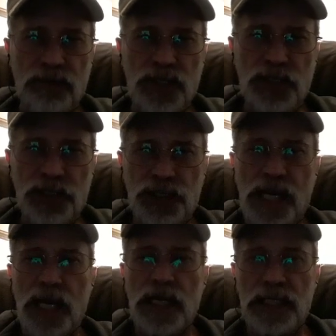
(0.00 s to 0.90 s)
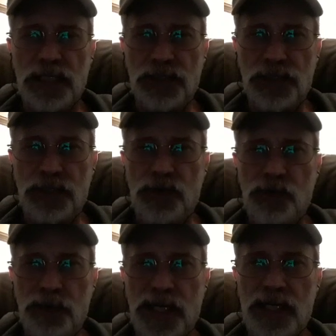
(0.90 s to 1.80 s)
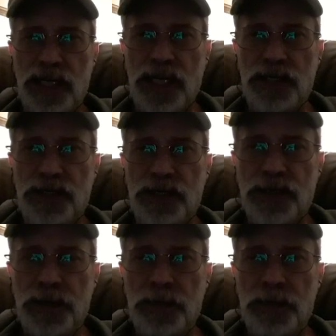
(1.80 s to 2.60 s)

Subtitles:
this size and scope and nature.